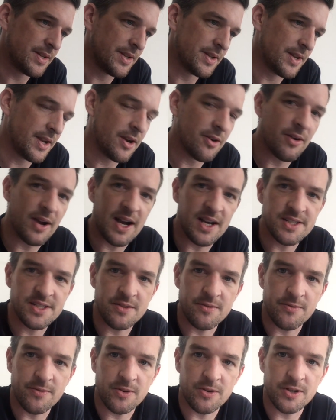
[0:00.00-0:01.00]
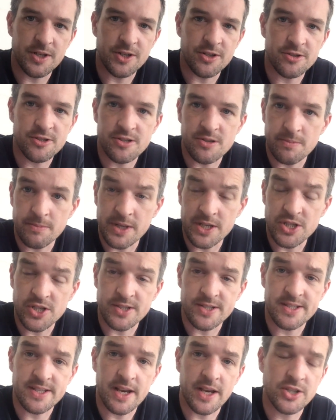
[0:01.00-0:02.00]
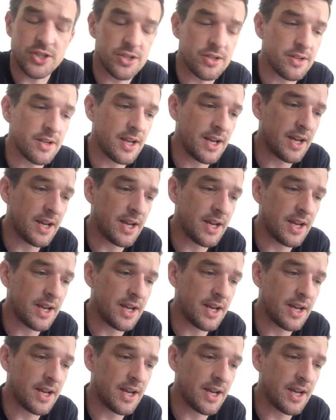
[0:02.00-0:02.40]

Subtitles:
they're asking for in their submission section,